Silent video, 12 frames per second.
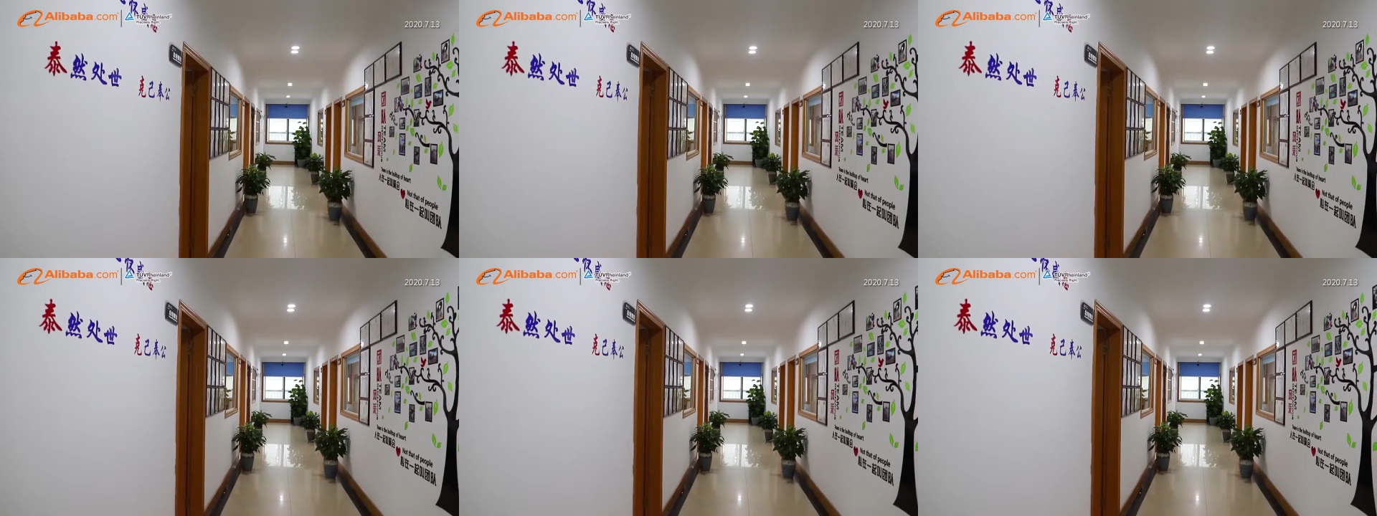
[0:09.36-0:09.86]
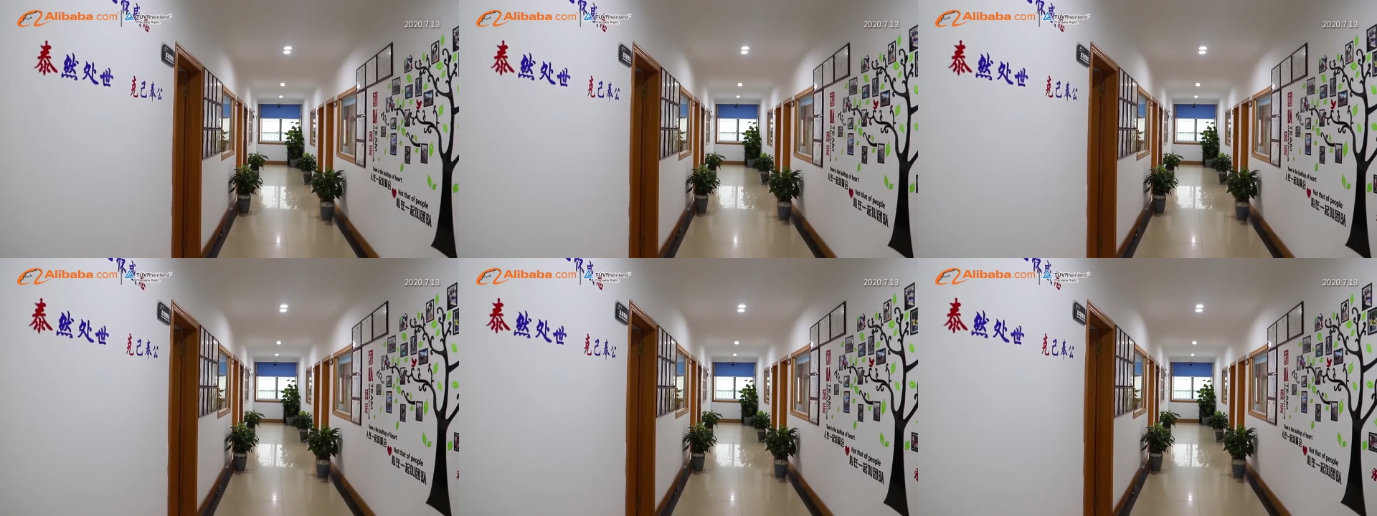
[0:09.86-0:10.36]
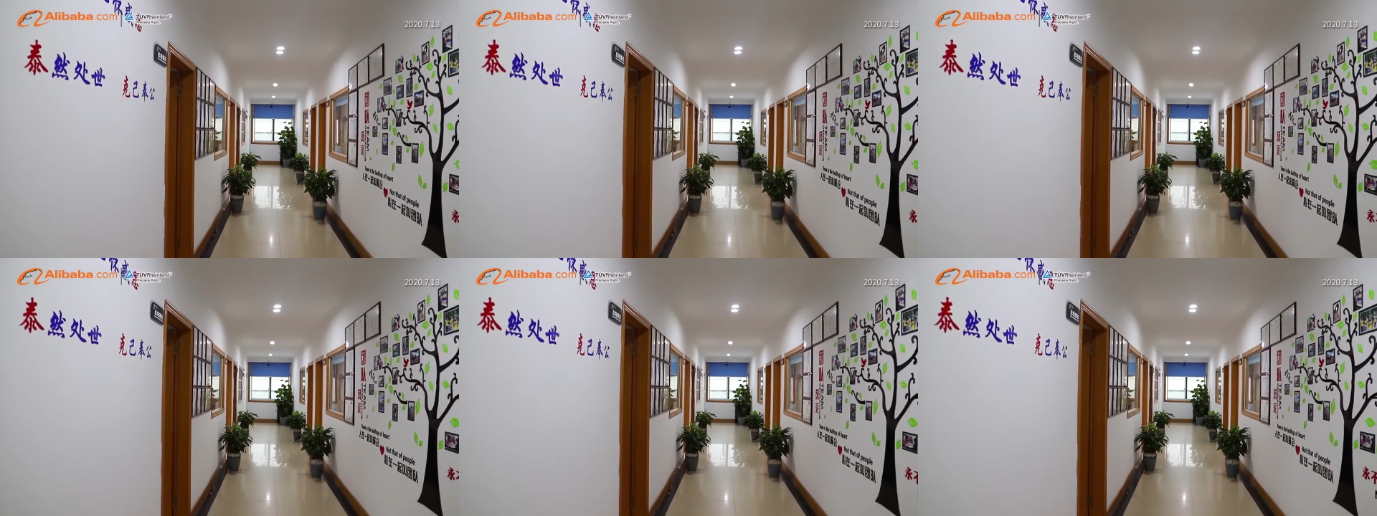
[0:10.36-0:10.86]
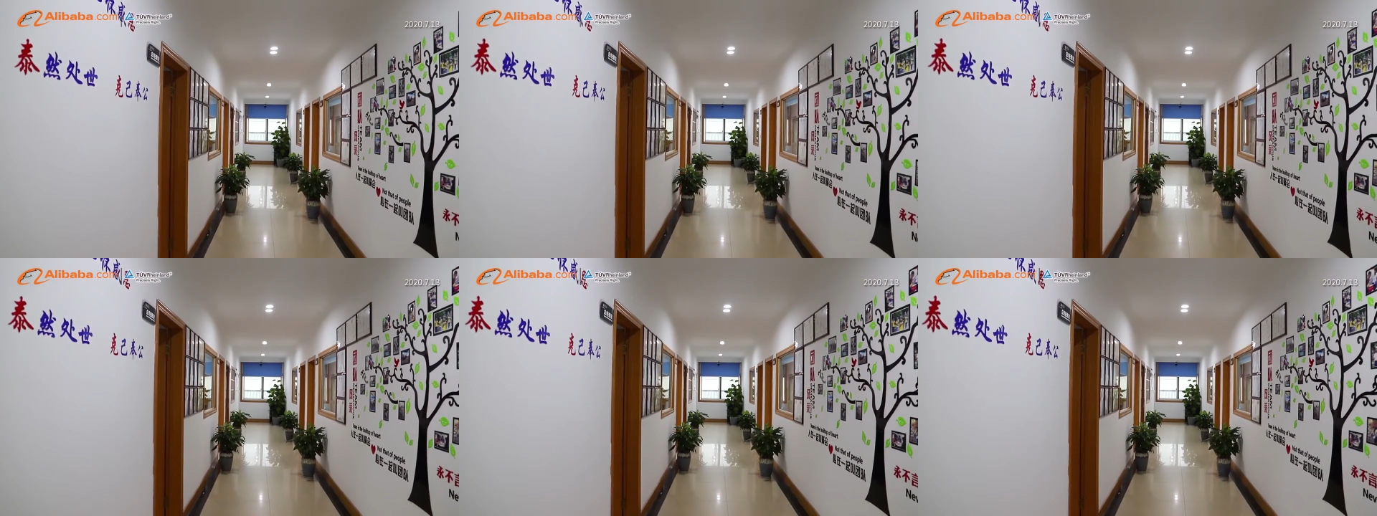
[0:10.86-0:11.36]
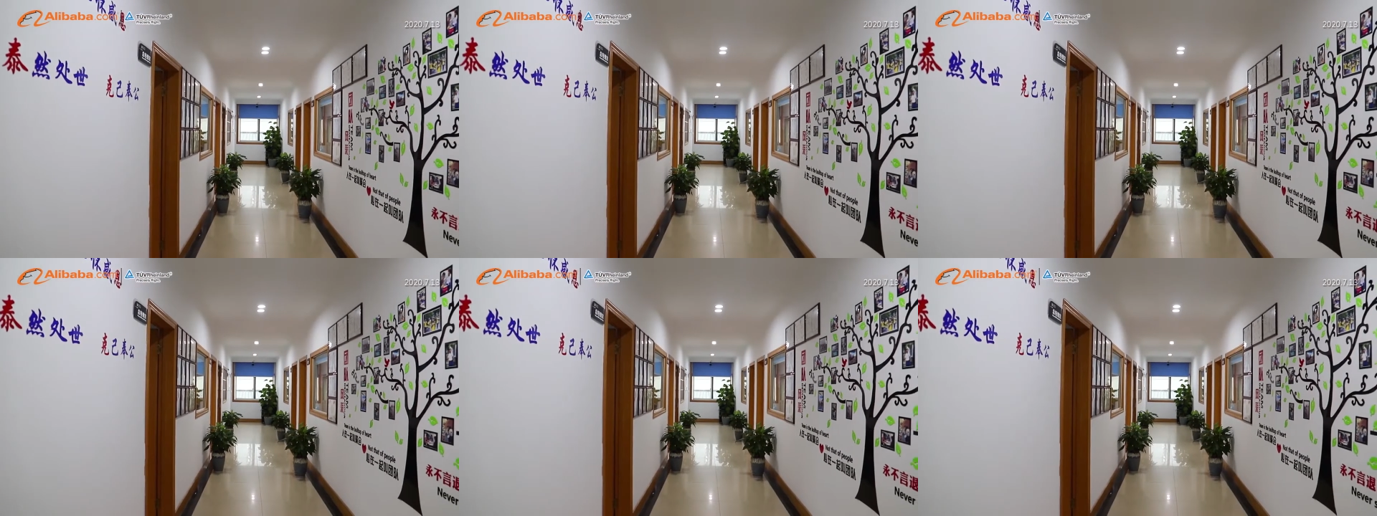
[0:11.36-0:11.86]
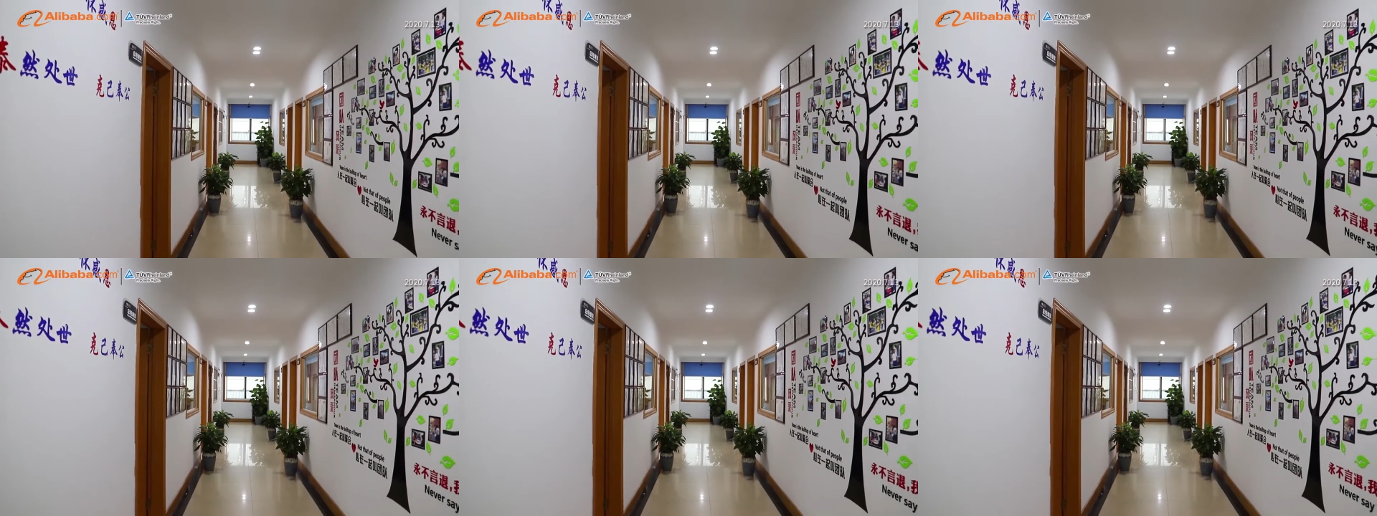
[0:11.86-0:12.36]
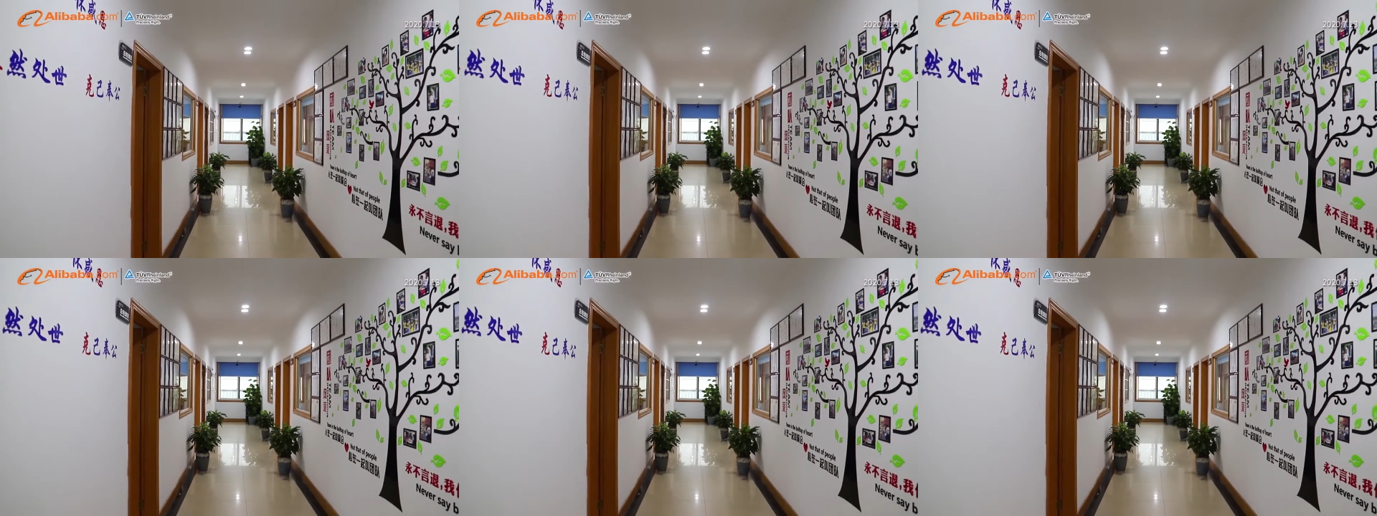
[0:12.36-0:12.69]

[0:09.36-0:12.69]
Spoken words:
(no speaker visible)